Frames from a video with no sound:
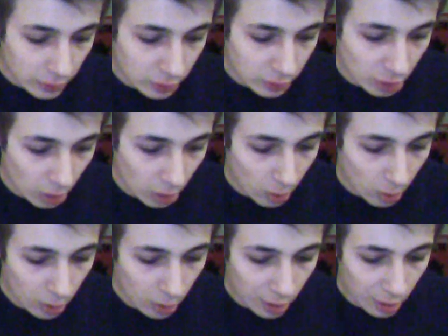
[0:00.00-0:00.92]

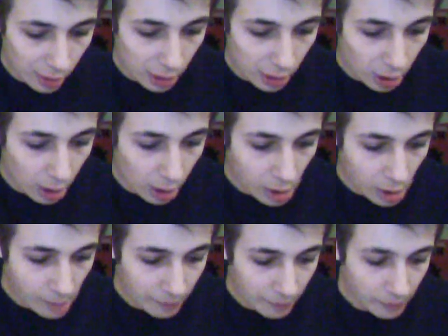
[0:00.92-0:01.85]
So
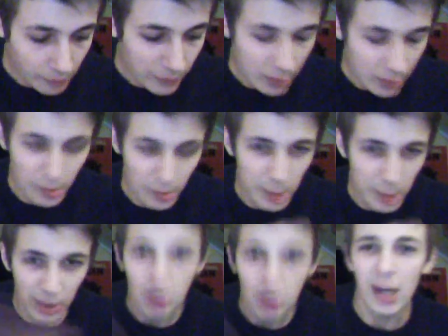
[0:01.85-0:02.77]
there's a
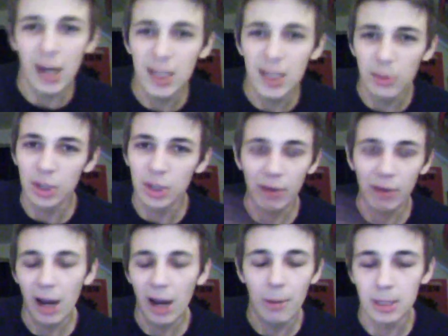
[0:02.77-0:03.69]
big chase, which
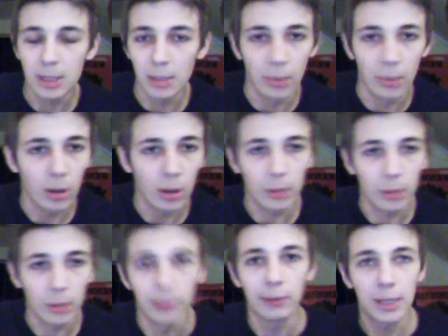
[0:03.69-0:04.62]
never happens in the book,
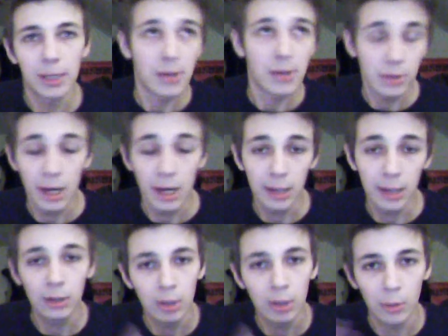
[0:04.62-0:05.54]
but it's
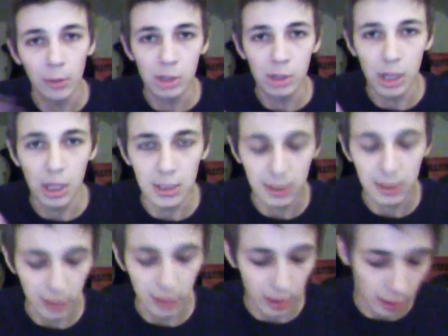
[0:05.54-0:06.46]
entertaining, you know, a chase.
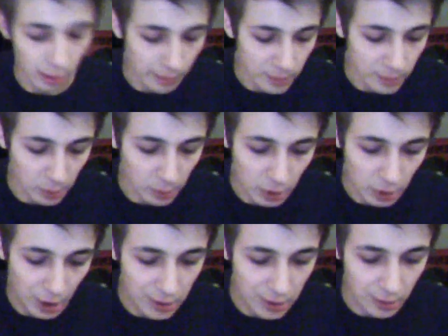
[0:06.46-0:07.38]
And so he
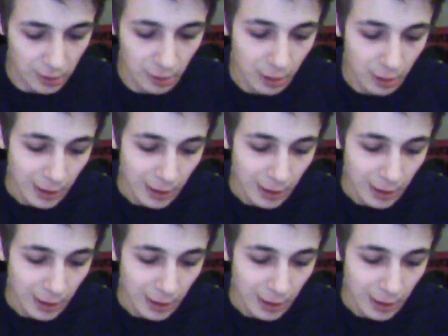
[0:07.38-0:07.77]
chases her.